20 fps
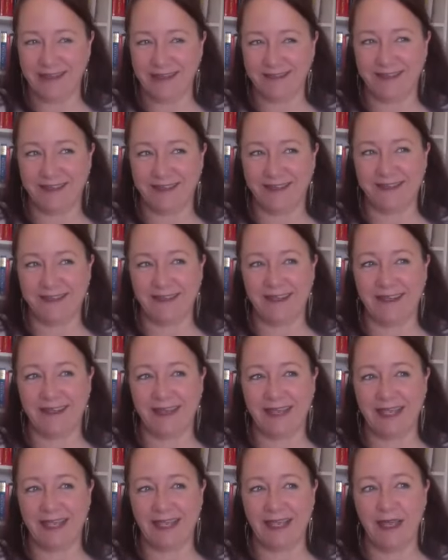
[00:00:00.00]
And it's just
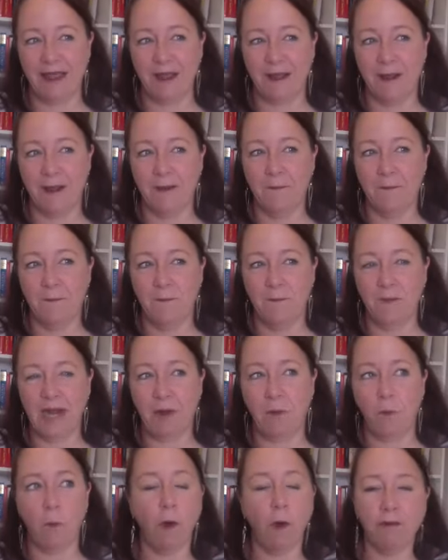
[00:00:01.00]
like, you
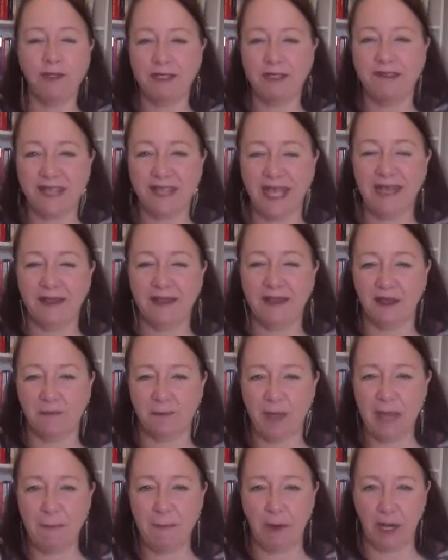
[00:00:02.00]
know, what would you say to those
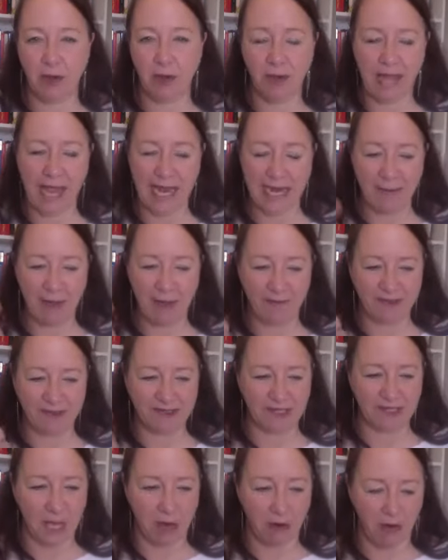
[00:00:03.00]
people who are getting a bit of a
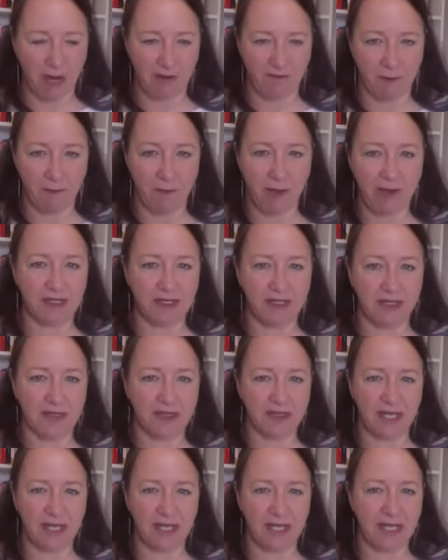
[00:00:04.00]
stirring of emotion,
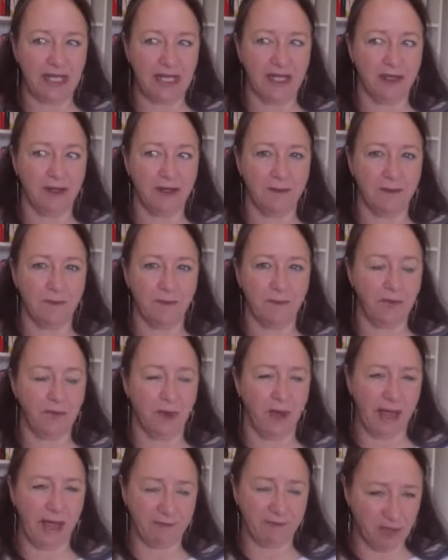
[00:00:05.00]
thinking,
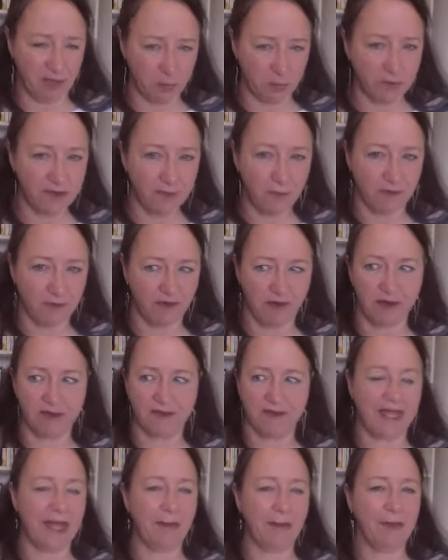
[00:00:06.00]
I have a choice with
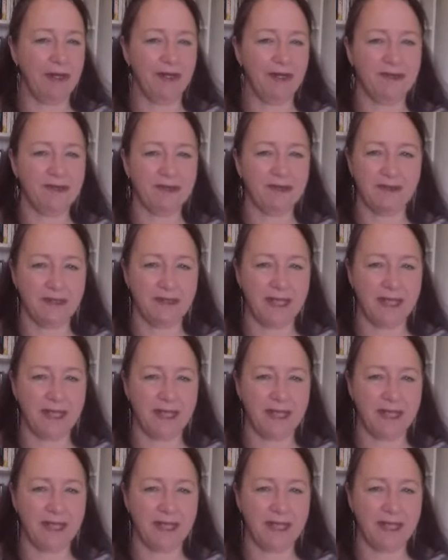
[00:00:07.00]
regards to happiness?